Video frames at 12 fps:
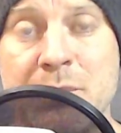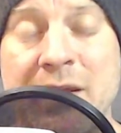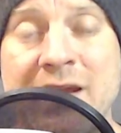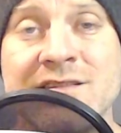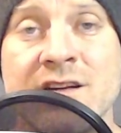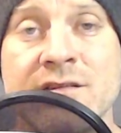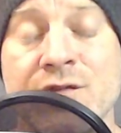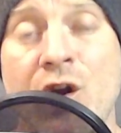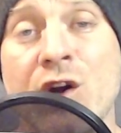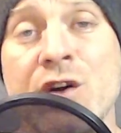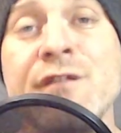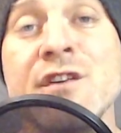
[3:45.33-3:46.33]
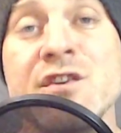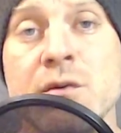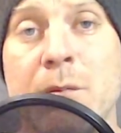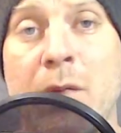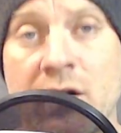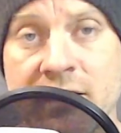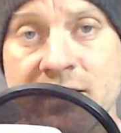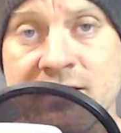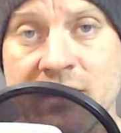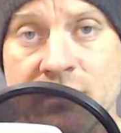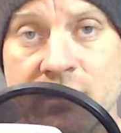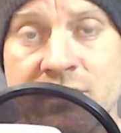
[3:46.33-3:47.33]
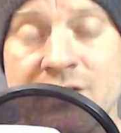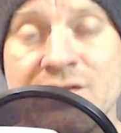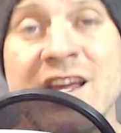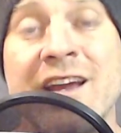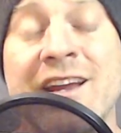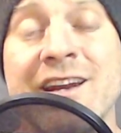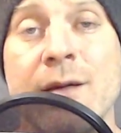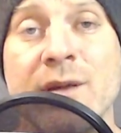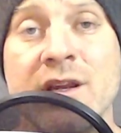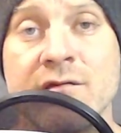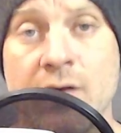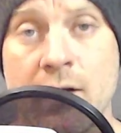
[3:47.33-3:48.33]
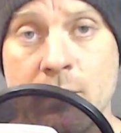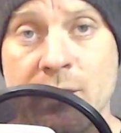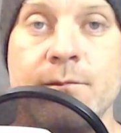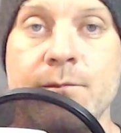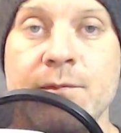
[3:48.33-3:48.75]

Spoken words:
based off of artificial market signals of the economic environment.